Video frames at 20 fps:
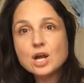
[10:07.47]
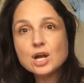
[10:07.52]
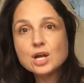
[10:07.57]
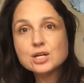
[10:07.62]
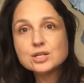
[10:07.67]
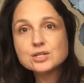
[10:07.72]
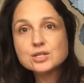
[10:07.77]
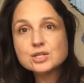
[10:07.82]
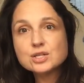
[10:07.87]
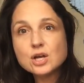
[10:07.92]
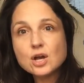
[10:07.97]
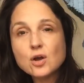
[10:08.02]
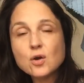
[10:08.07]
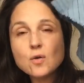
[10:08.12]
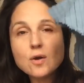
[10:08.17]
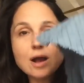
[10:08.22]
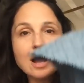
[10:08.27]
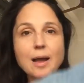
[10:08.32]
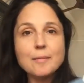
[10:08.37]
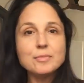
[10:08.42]

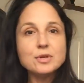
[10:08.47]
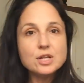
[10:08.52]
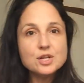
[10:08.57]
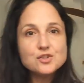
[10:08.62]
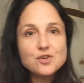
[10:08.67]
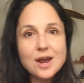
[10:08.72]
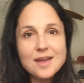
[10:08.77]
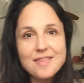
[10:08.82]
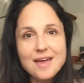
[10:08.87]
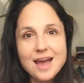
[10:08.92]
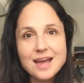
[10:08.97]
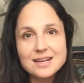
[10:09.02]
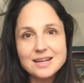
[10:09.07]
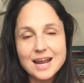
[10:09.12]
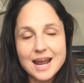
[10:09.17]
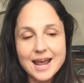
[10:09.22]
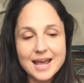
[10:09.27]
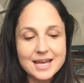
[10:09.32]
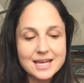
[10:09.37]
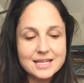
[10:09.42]
So I'm going to try that
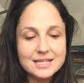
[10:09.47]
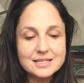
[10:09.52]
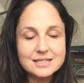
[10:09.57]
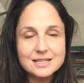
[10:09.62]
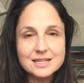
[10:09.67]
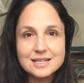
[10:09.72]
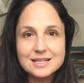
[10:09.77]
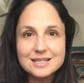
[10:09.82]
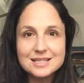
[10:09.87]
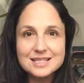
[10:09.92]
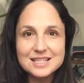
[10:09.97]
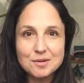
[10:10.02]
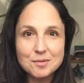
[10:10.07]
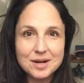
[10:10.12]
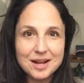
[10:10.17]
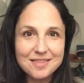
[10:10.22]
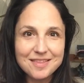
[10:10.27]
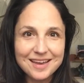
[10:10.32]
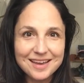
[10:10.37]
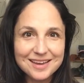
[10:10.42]
and see what
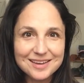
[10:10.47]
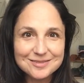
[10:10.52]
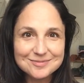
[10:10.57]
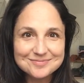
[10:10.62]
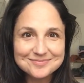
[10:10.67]
I think.